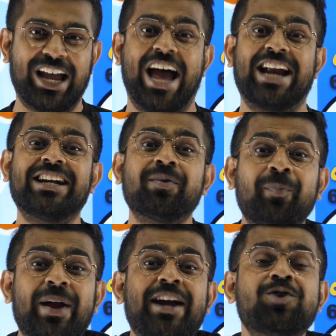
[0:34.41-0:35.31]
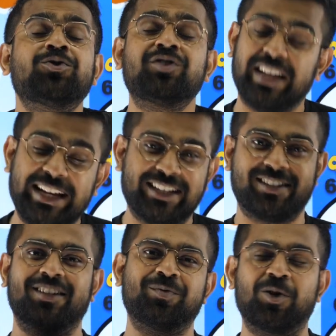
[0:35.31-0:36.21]
and it made you
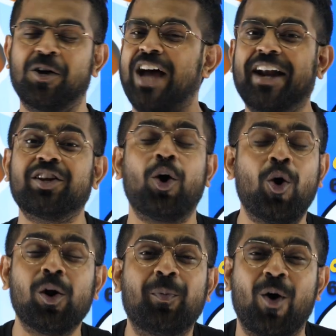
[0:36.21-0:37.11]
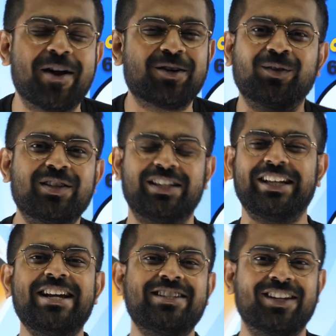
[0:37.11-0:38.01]
think, because that is the whole point of the
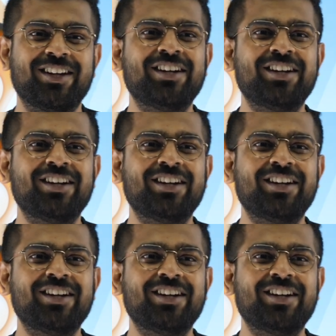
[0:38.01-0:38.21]
series.